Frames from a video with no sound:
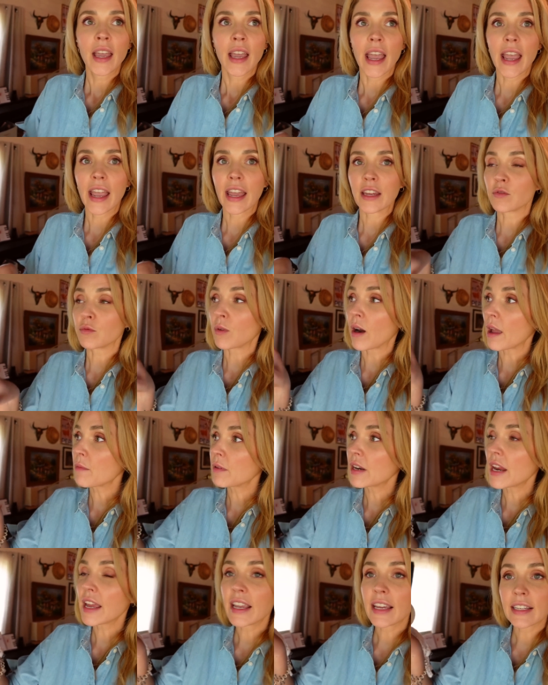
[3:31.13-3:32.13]
And right
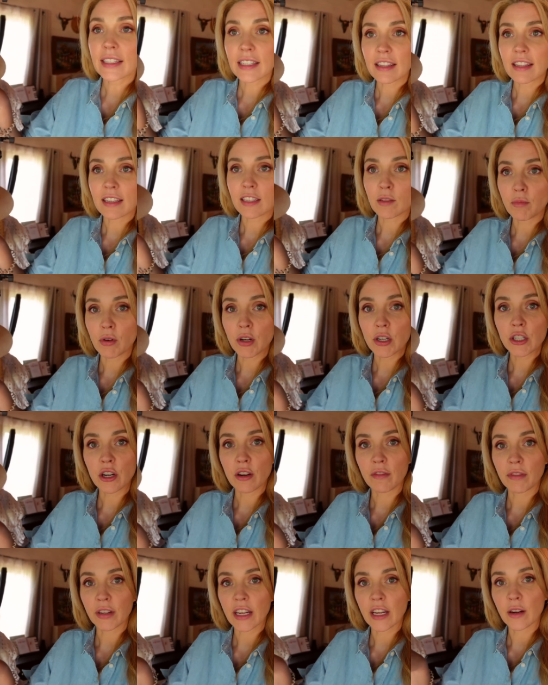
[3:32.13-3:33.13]
when I get to this bush
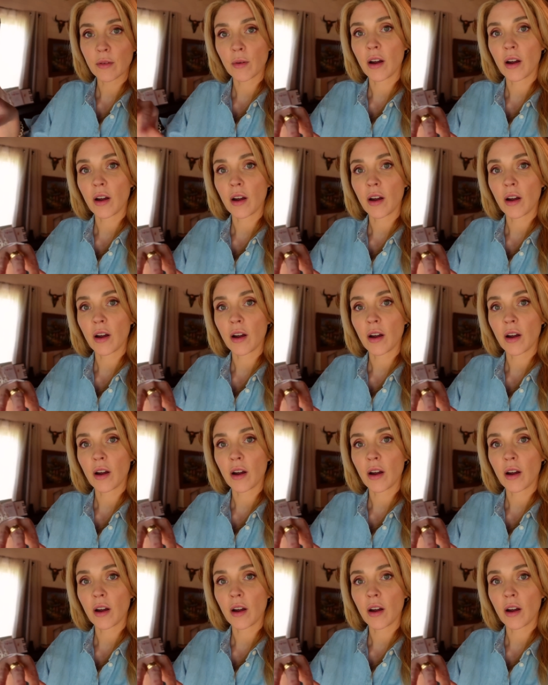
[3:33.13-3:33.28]
over here